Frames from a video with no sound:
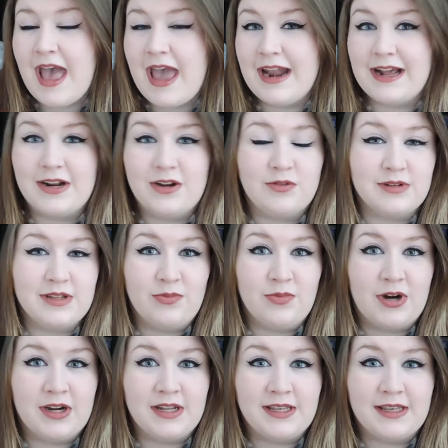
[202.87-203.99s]
And I don't really
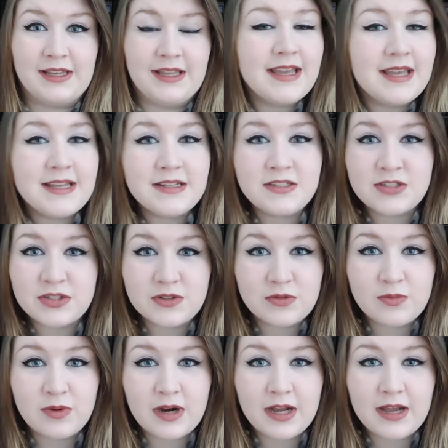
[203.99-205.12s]
want to get into
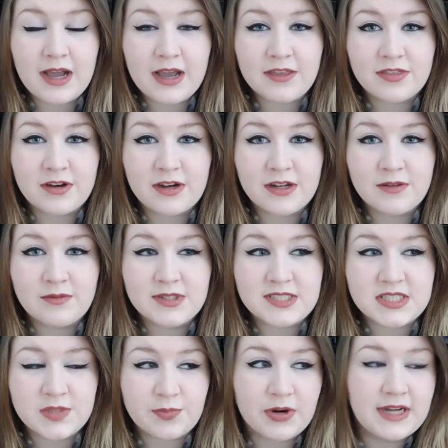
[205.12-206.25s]
why I thought it was a
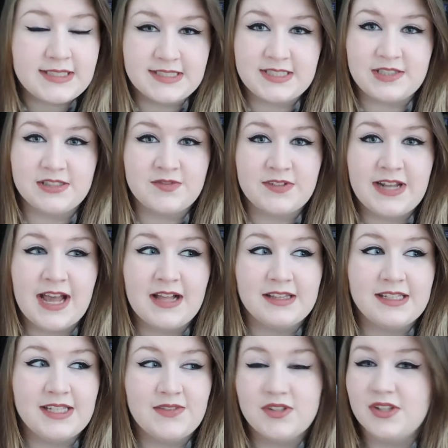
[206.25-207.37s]
surprising series finale,
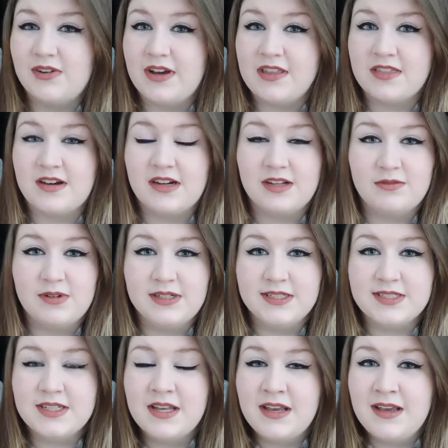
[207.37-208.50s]
even though I thought it was